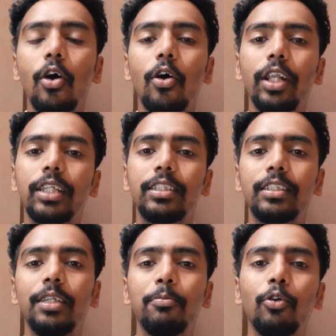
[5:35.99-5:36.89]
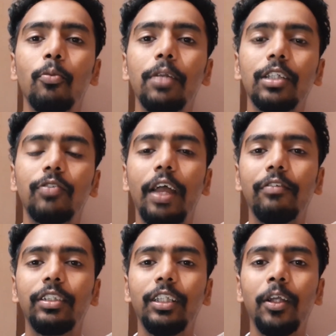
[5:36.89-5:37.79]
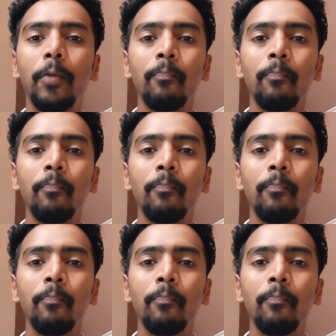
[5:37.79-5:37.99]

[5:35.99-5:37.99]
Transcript: or X60 Pro plus 5G,